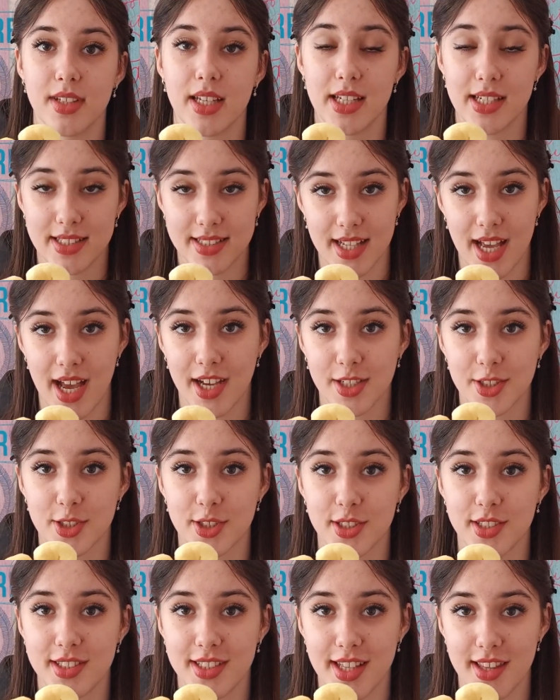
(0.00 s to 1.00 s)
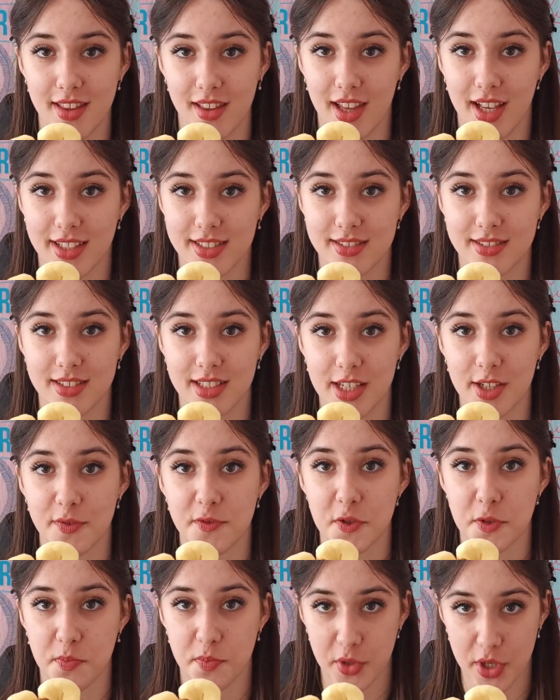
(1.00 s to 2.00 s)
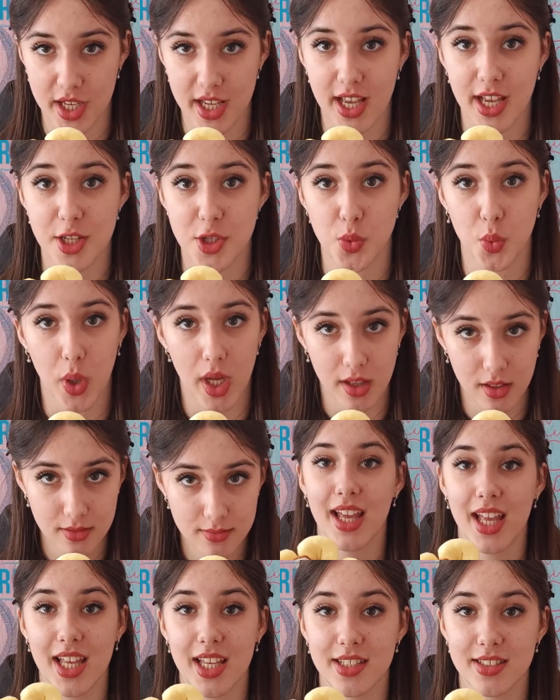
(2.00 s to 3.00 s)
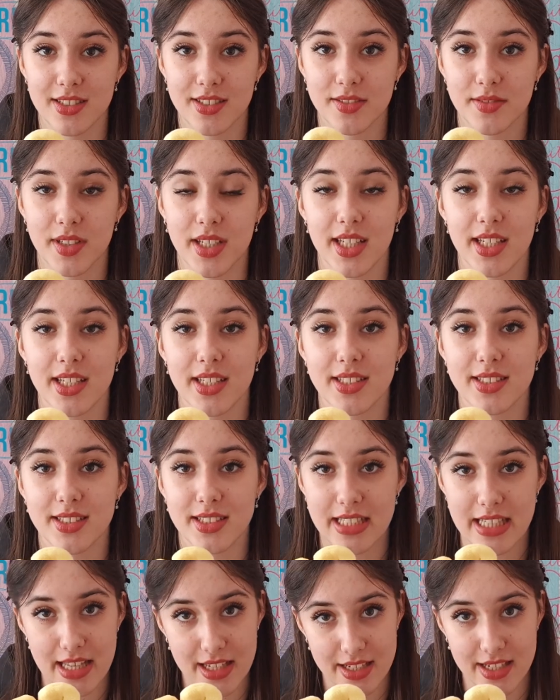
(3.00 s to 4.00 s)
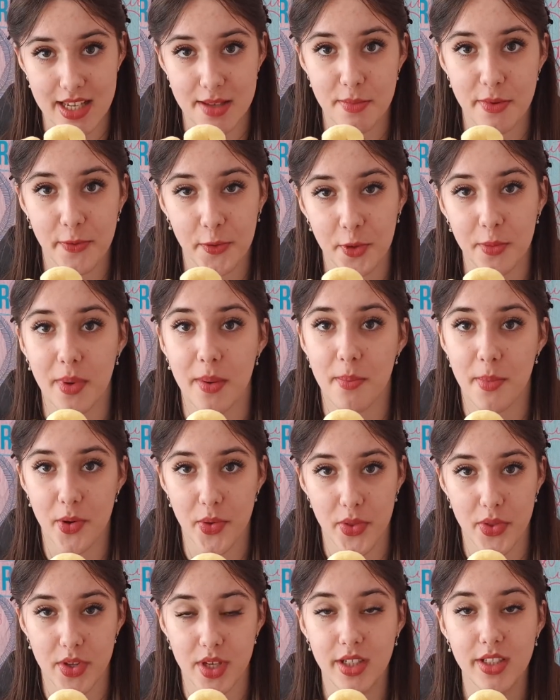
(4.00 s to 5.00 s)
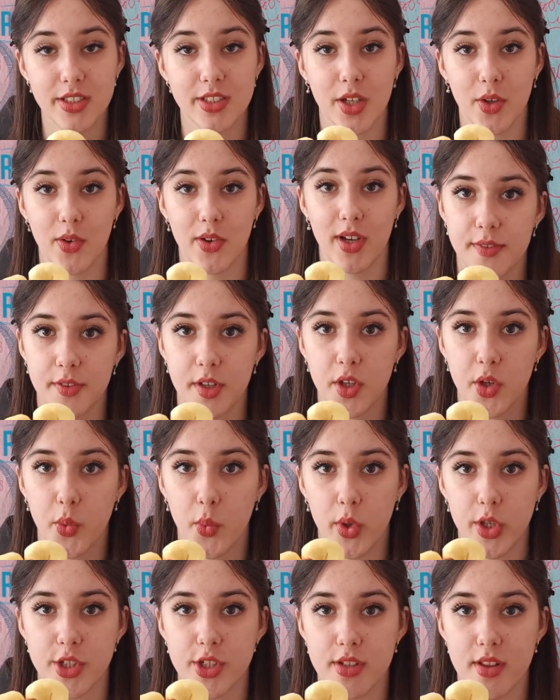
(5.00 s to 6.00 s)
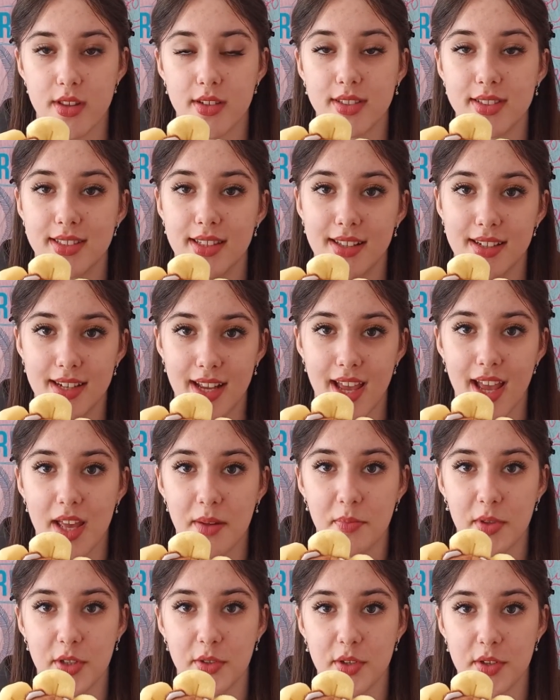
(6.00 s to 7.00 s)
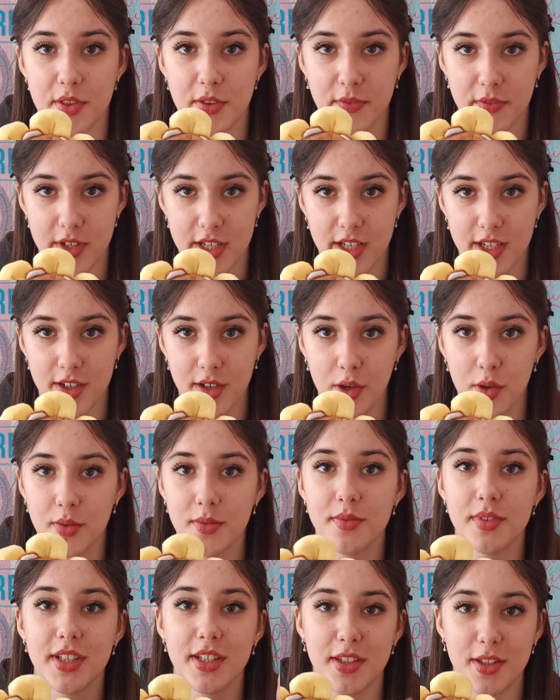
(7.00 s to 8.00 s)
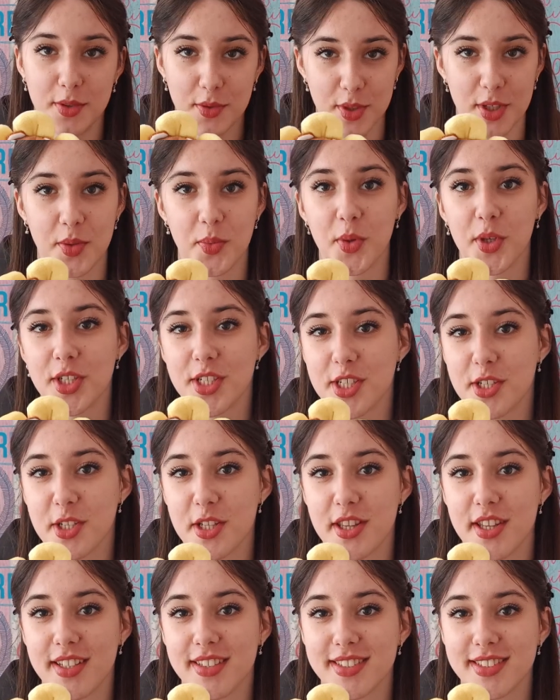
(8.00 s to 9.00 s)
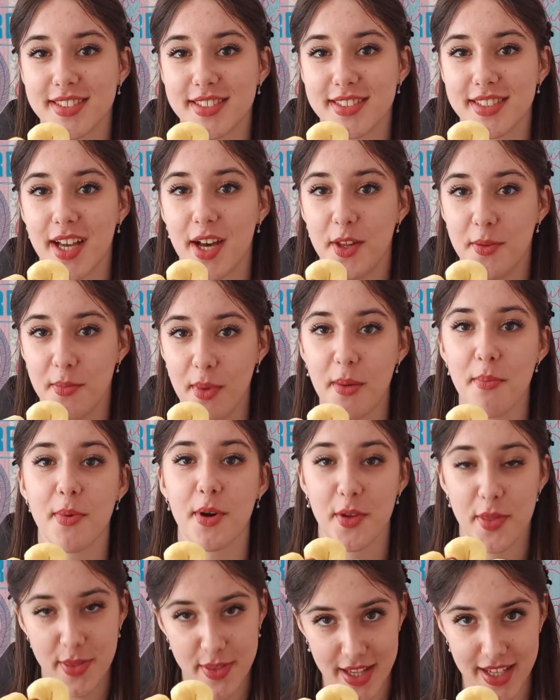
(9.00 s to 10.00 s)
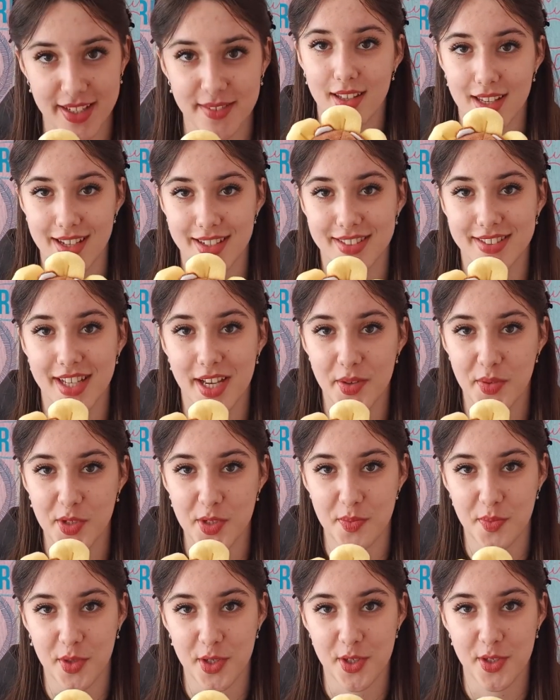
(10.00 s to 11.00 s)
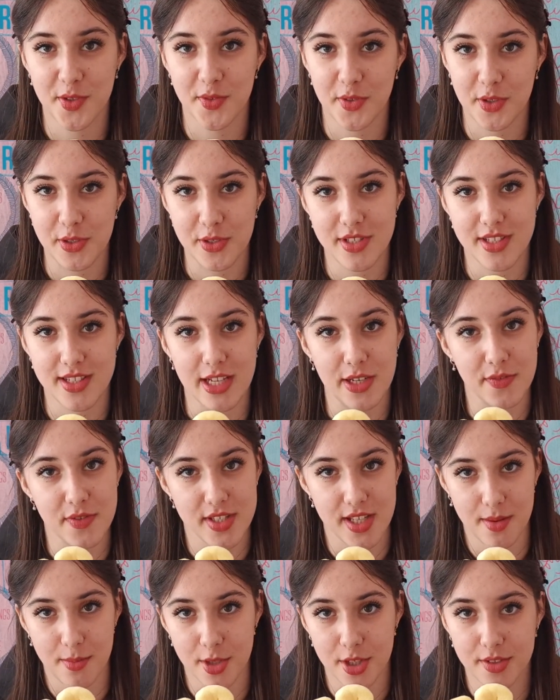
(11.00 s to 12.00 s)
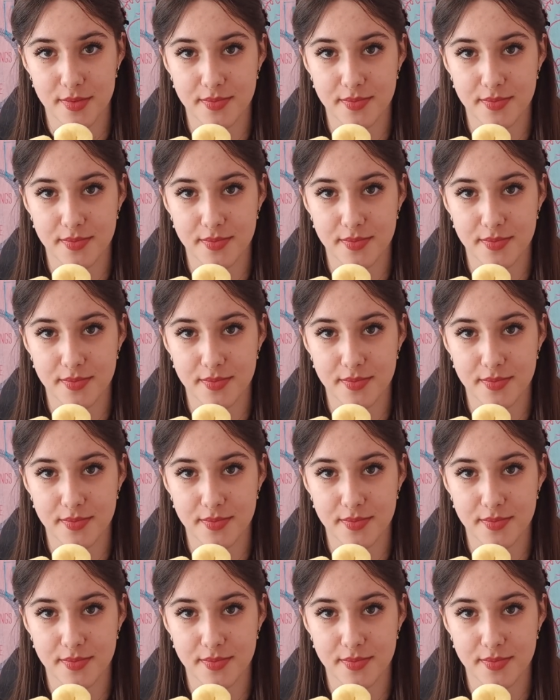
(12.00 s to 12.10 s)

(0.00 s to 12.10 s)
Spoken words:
it is actually the last day of spring as well, and it is the day before my birthday. So if you're watching this the day I uploaded the video, you are watching this on my birthday. Yes, I was born first day of summer.